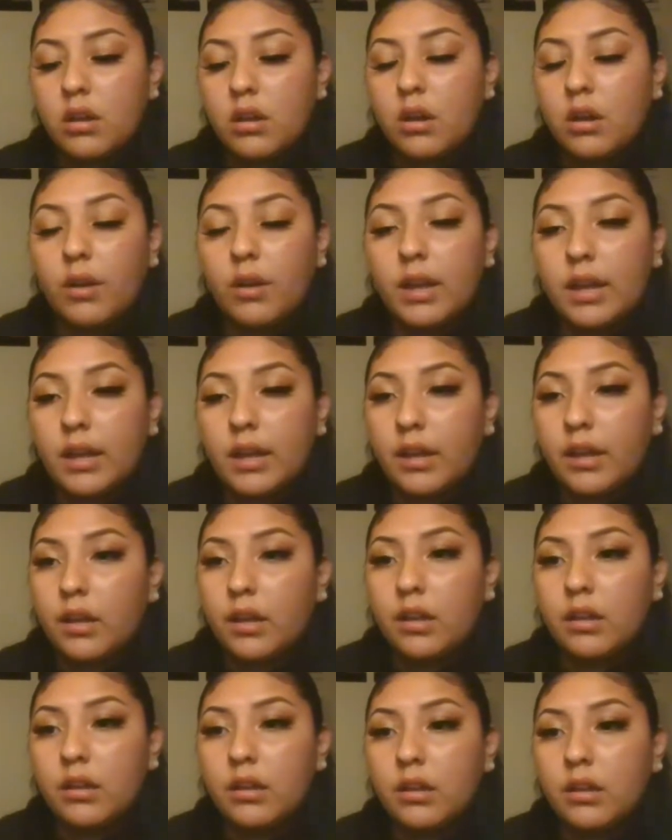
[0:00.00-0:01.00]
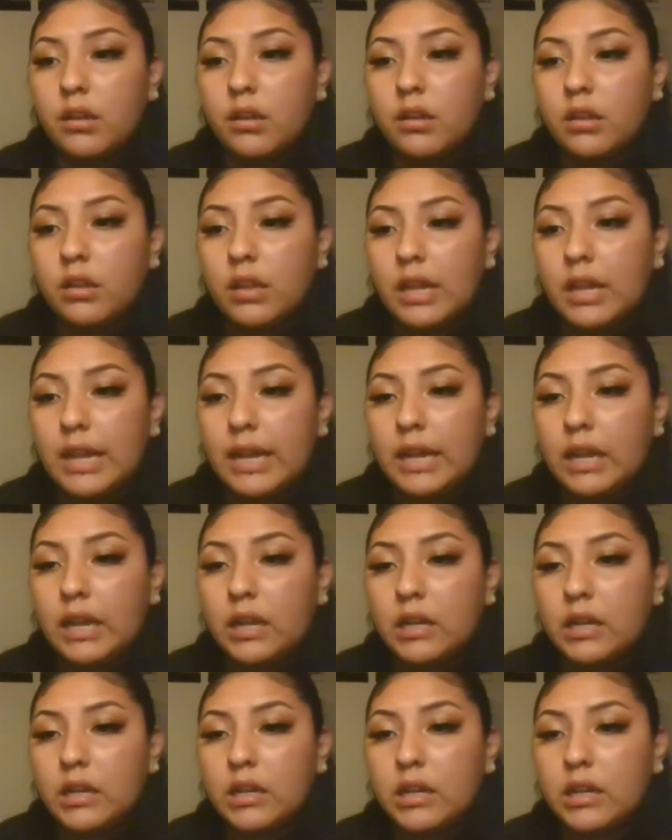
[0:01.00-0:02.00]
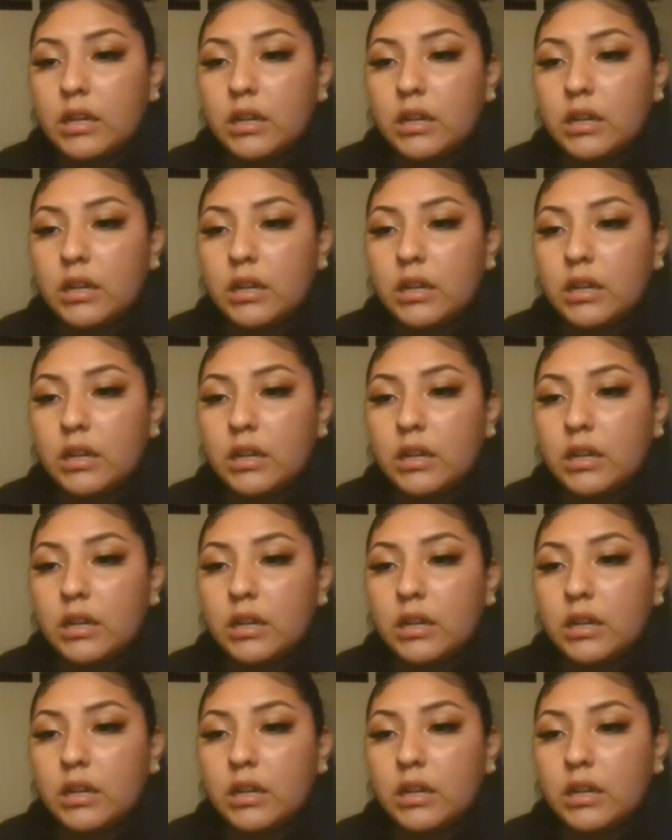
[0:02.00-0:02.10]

Okay. Like